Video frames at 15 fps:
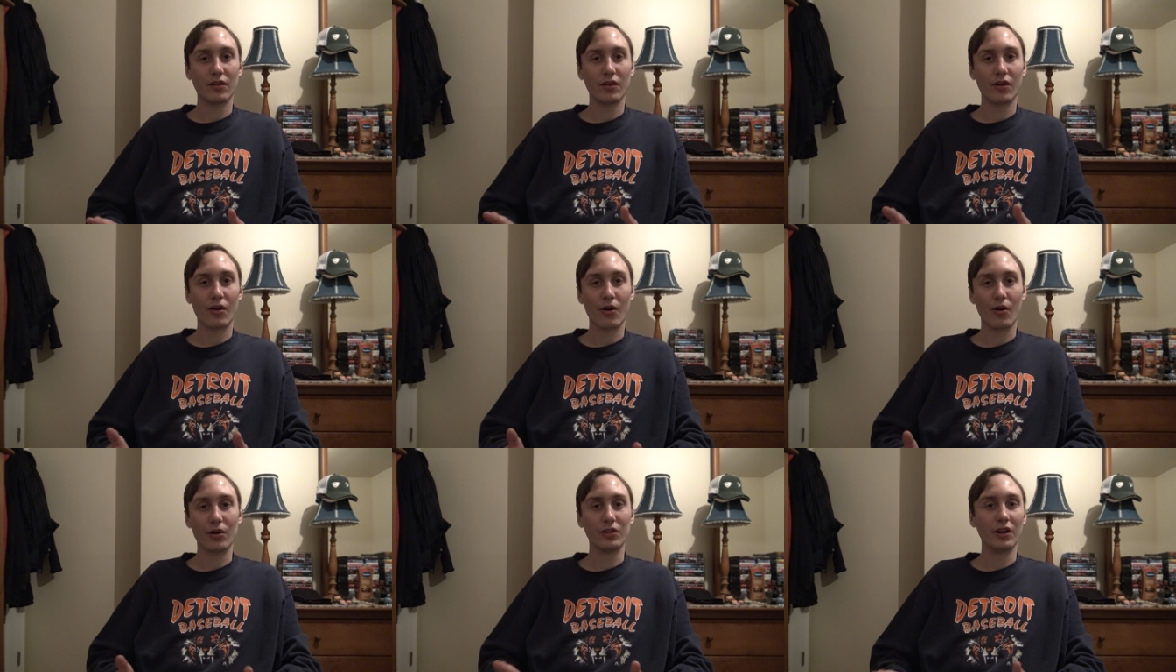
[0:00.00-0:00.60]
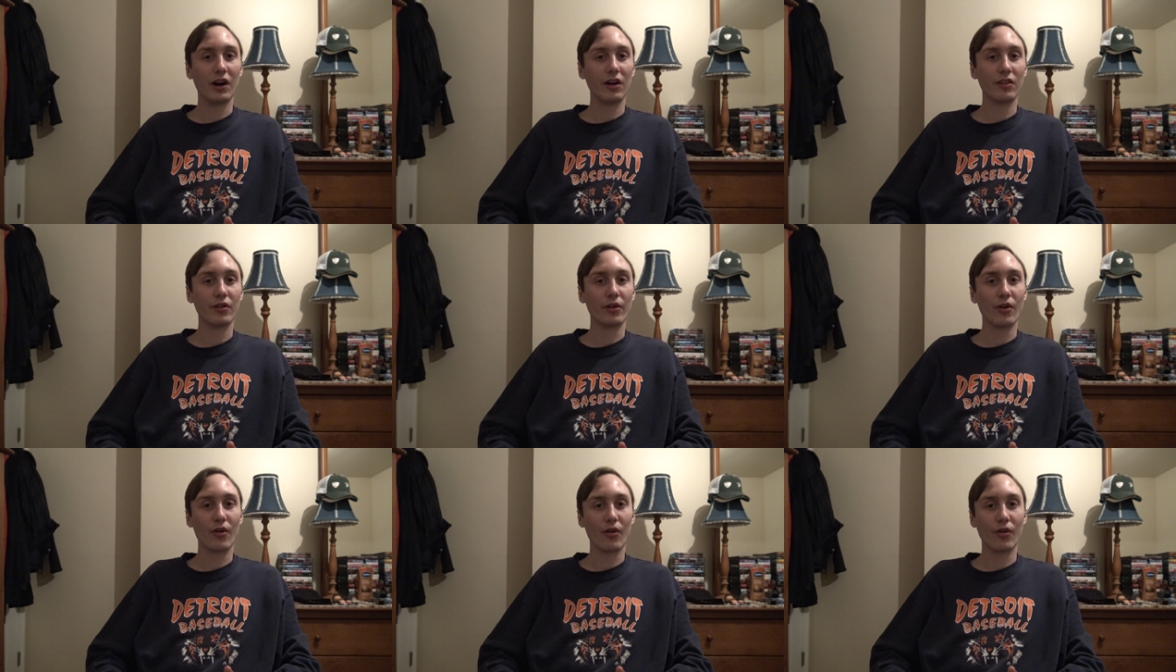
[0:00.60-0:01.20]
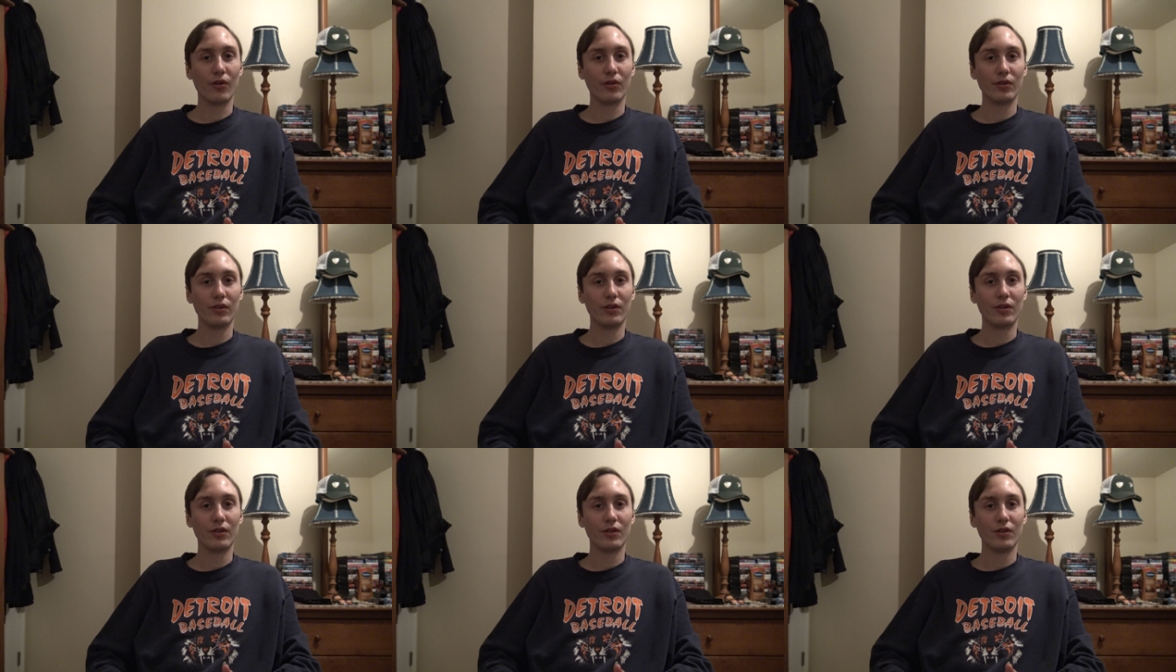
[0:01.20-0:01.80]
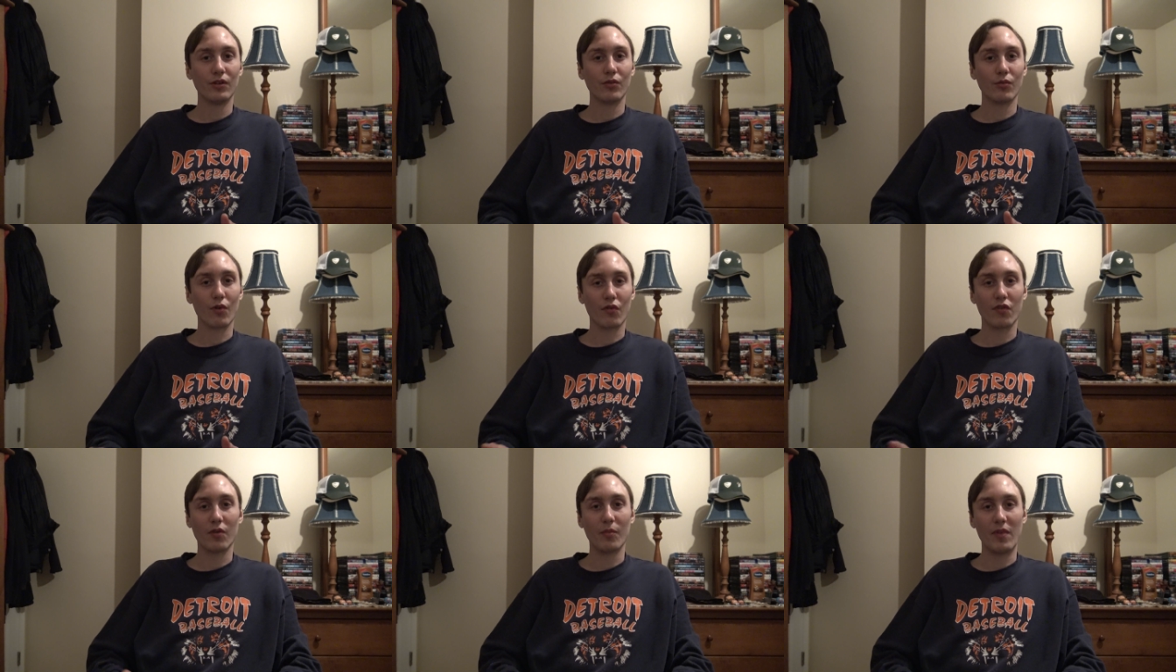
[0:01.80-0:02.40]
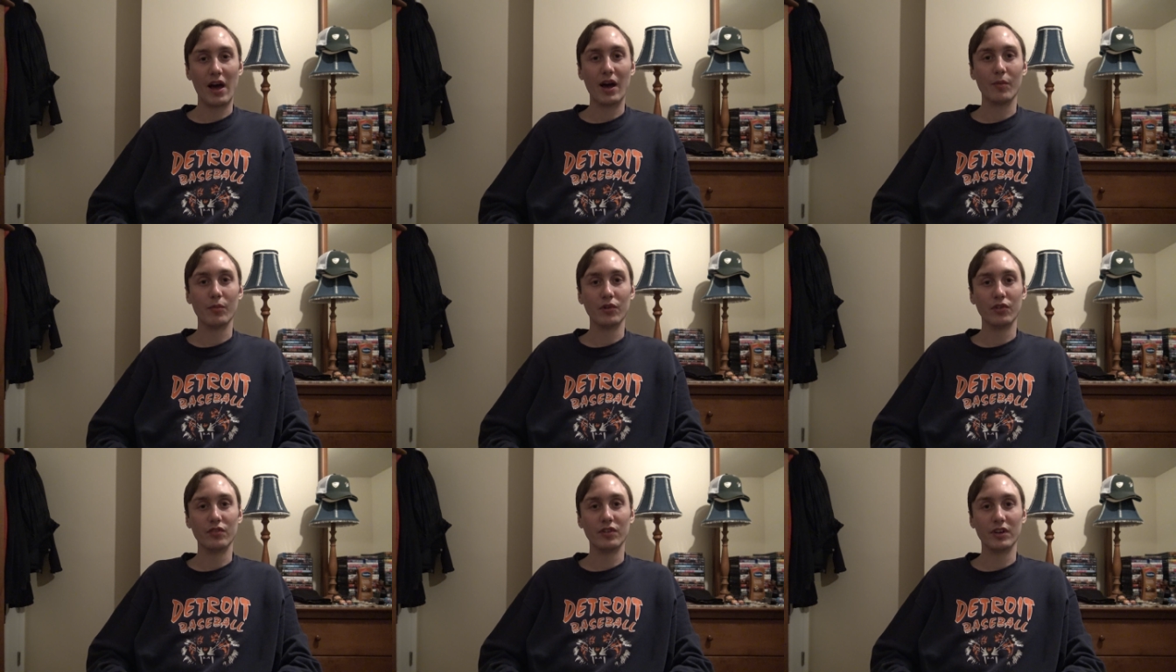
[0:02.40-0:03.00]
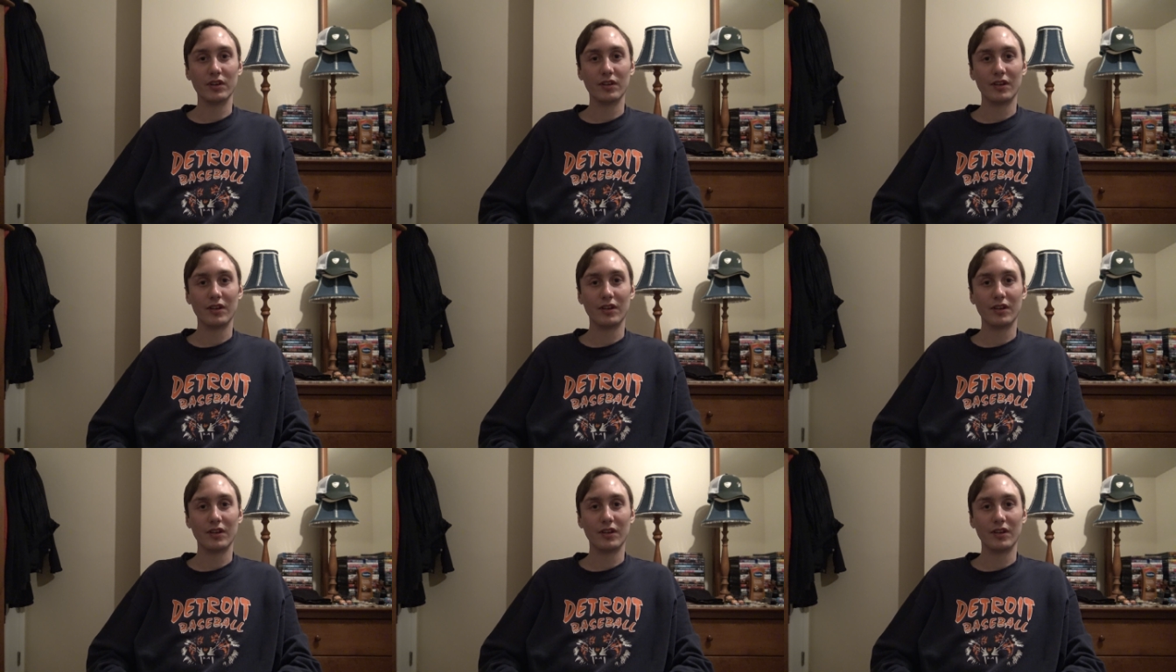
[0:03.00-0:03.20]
her and the other girl were from that movie,